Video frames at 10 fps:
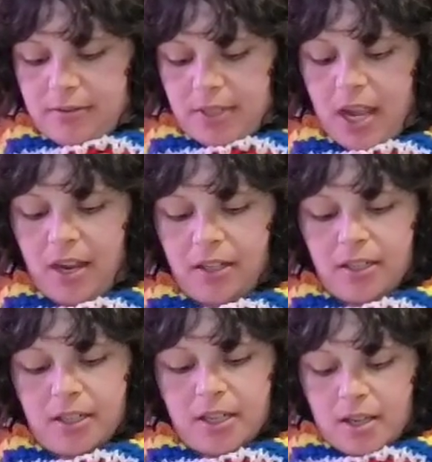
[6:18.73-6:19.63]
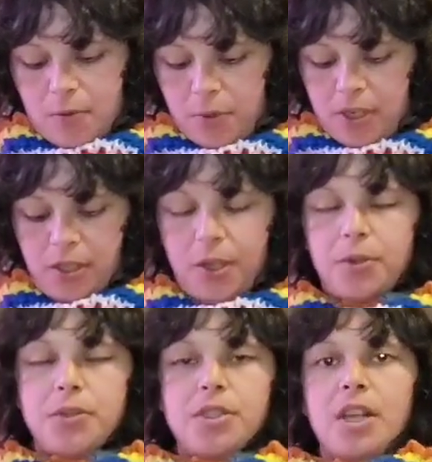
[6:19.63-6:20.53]
yeah, one of
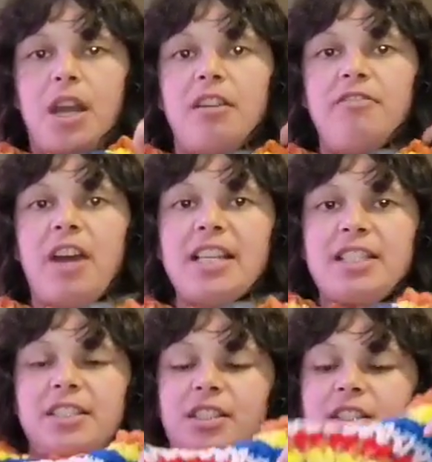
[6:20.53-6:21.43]
those kind of vest